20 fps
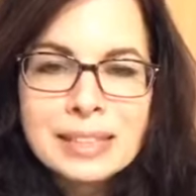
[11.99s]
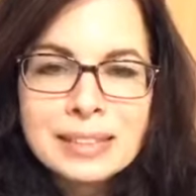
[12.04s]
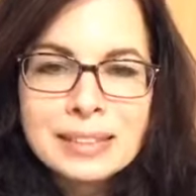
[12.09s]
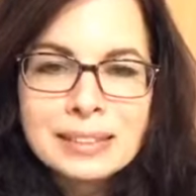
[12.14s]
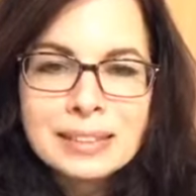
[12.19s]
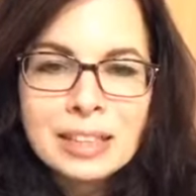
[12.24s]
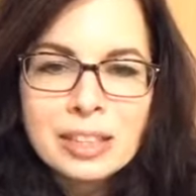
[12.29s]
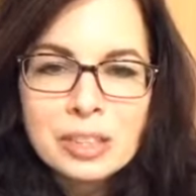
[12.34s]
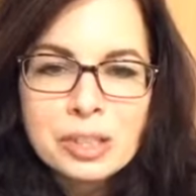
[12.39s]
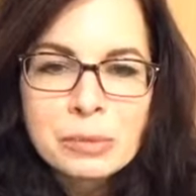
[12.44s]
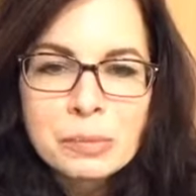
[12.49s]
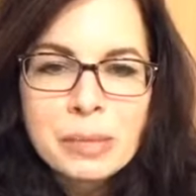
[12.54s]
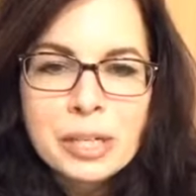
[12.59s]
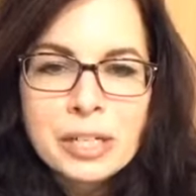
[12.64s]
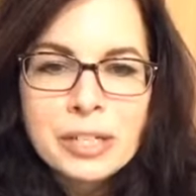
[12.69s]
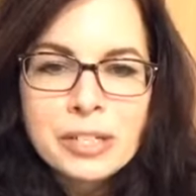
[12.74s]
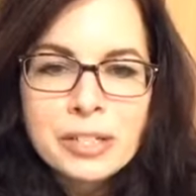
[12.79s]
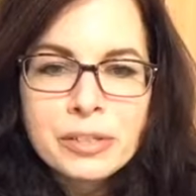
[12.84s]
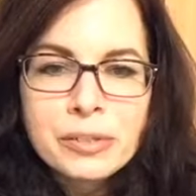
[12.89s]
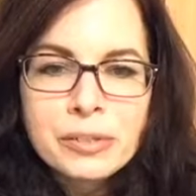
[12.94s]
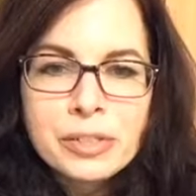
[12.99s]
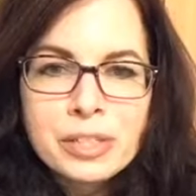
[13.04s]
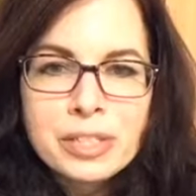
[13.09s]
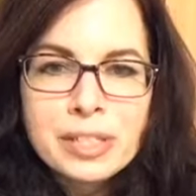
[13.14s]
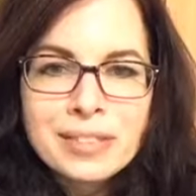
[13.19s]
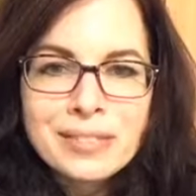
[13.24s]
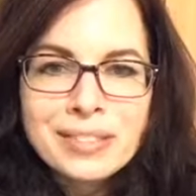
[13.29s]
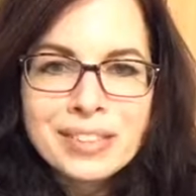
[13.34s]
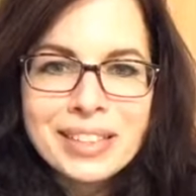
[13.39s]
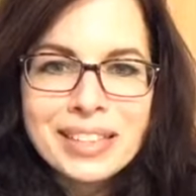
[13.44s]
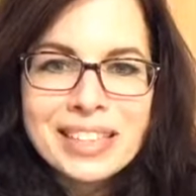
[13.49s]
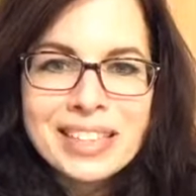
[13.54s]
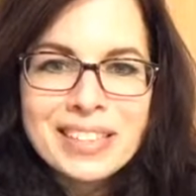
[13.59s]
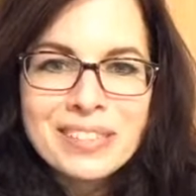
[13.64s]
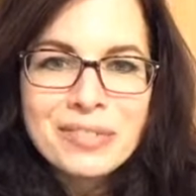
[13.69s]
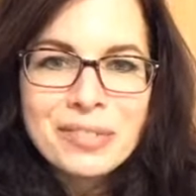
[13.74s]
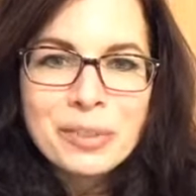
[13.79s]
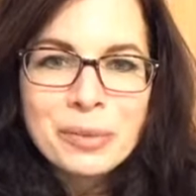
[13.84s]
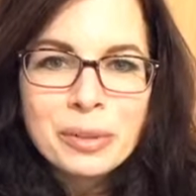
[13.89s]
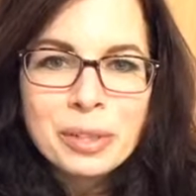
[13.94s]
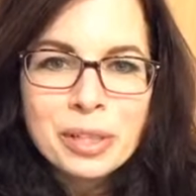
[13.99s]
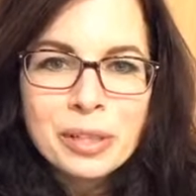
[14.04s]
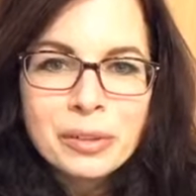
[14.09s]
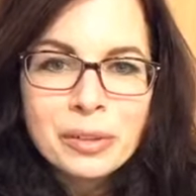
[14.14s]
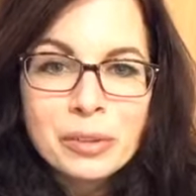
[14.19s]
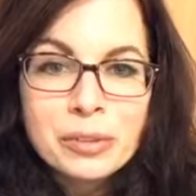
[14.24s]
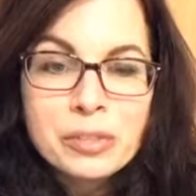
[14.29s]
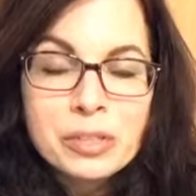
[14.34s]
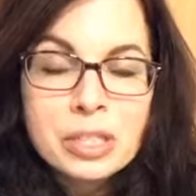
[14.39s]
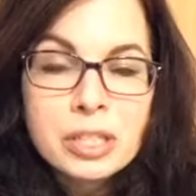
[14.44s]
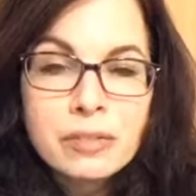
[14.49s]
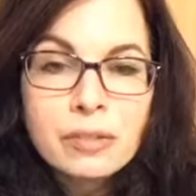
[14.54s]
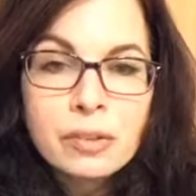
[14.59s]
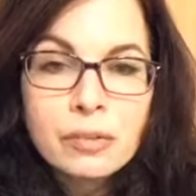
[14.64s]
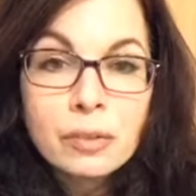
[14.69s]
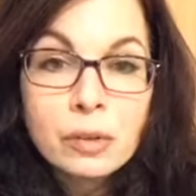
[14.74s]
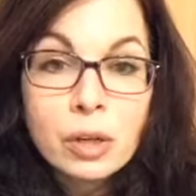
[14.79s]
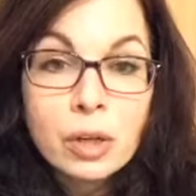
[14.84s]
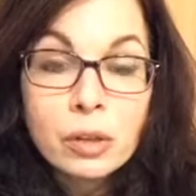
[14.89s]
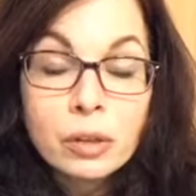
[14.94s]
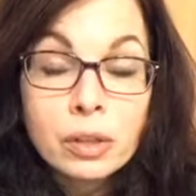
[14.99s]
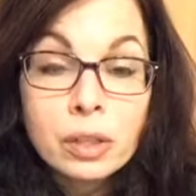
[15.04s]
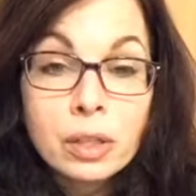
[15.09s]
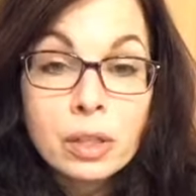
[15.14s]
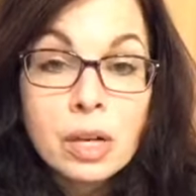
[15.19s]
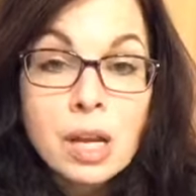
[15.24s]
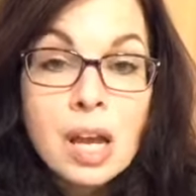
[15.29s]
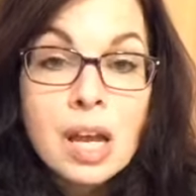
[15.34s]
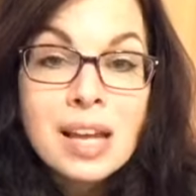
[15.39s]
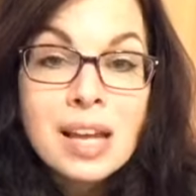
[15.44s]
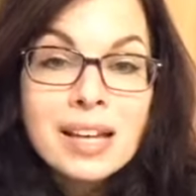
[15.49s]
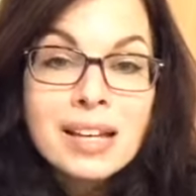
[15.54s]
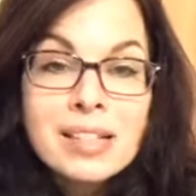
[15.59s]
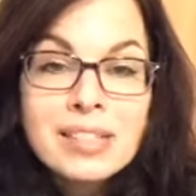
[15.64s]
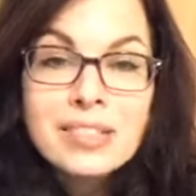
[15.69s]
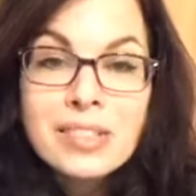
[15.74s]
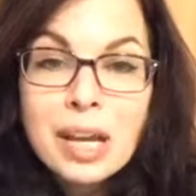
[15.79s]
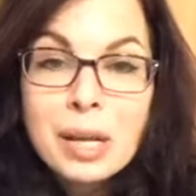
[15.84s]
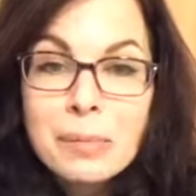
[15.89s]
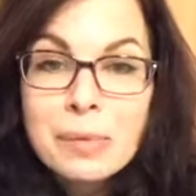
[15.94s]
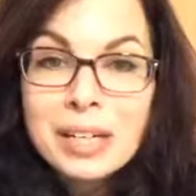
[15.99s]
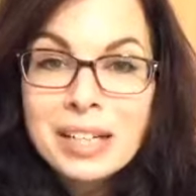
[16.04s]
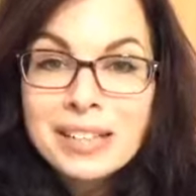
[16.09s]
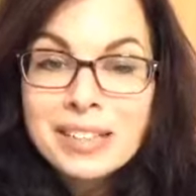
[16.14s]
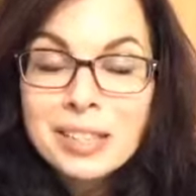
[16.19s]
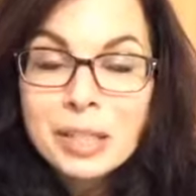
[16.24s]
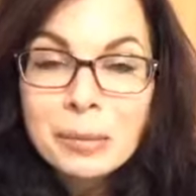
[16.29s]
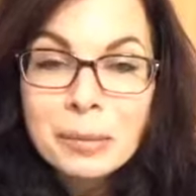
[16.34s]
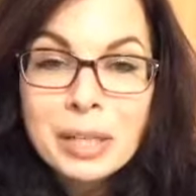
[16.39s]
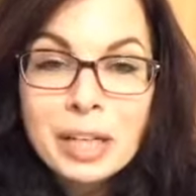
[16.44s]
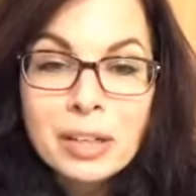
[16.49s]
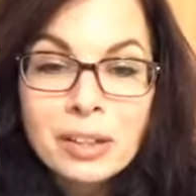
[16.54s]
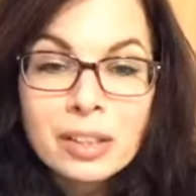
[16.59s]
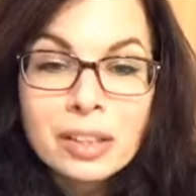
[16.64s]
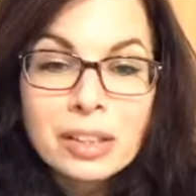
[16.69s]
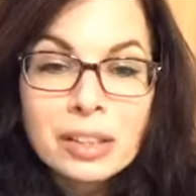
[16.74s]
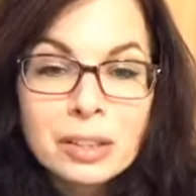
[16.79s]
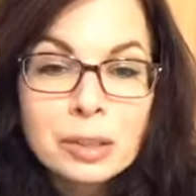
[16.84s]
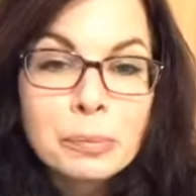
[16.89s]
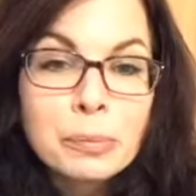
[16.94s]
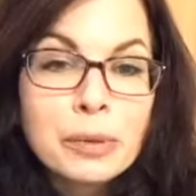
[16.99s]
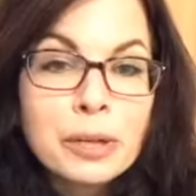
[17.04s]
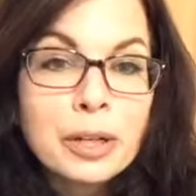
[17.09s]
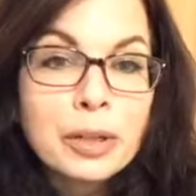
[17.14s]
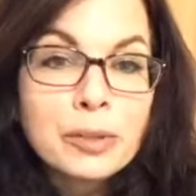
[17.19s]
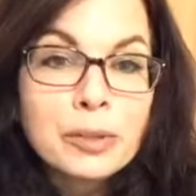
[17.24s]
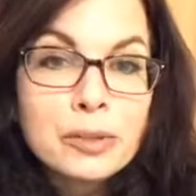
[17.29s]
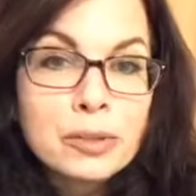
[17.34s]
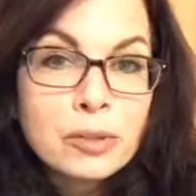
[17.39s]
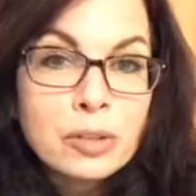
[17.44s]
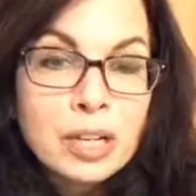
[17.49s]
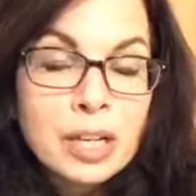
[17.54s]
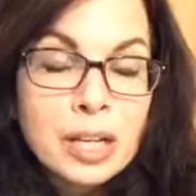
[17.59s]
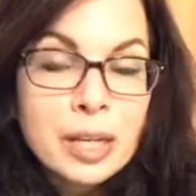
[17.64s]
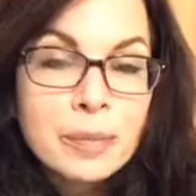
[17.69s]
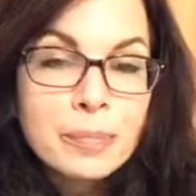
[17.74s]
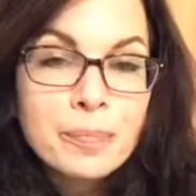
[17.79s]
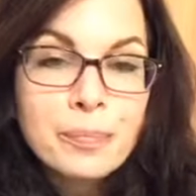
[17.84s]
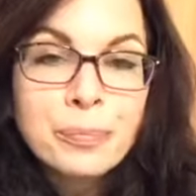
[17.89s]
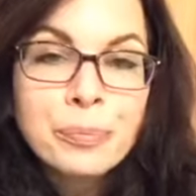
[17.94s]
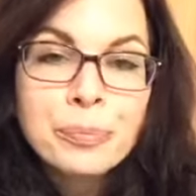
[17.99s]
tells me to do. Stephen, if you are out there, Steve, if you're out there, chime in and tell me how the hell to pronounce your name.